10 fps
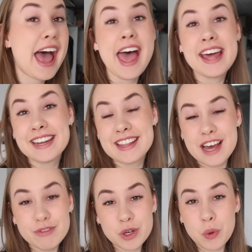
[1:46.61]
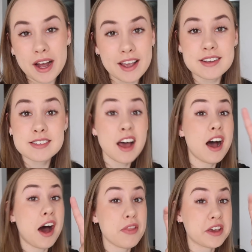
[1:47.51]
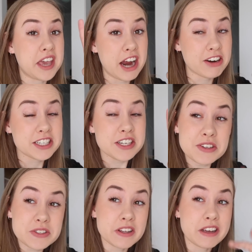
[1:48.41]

And that requires other characters,